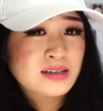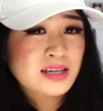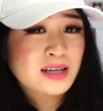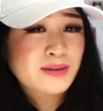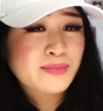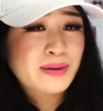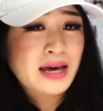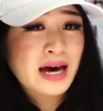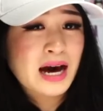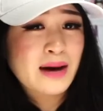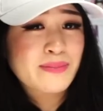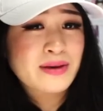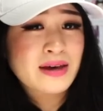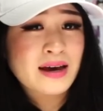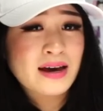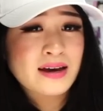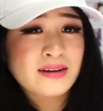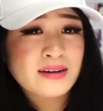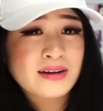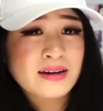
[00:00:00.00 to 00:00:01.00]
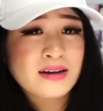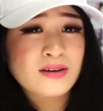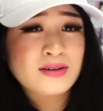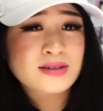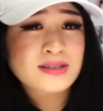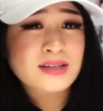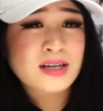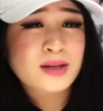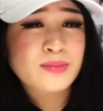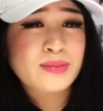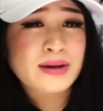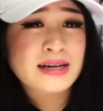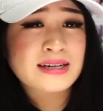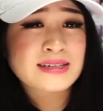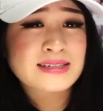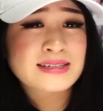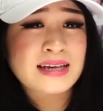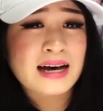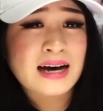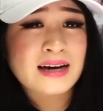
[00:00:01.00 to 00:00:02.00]
it gonna be a happy ending or is it gonna be
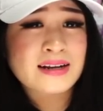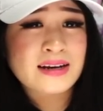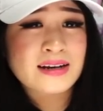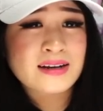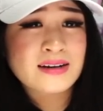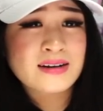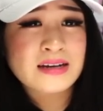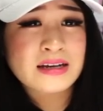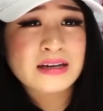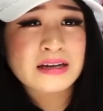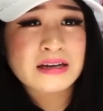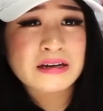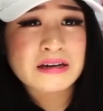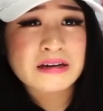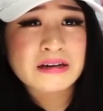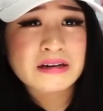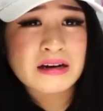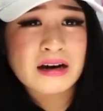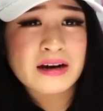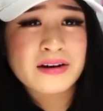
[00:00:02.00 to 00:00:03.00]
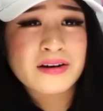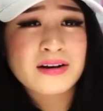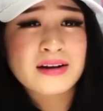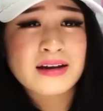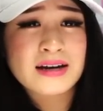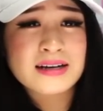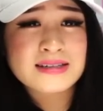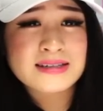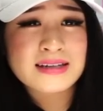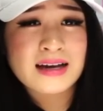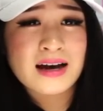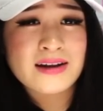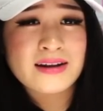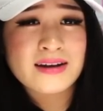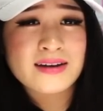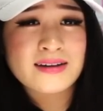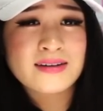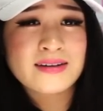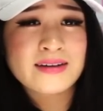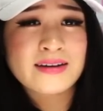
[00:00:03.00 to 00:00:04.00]
a sad ending? I don't like sad
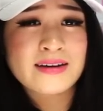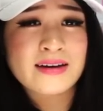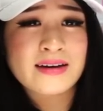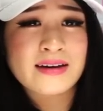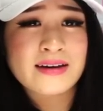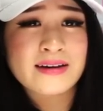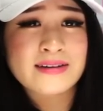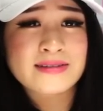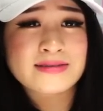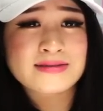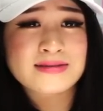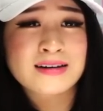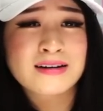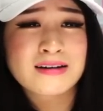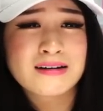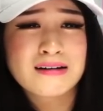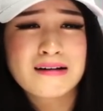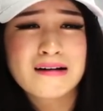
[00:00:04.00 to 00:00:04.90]
endings.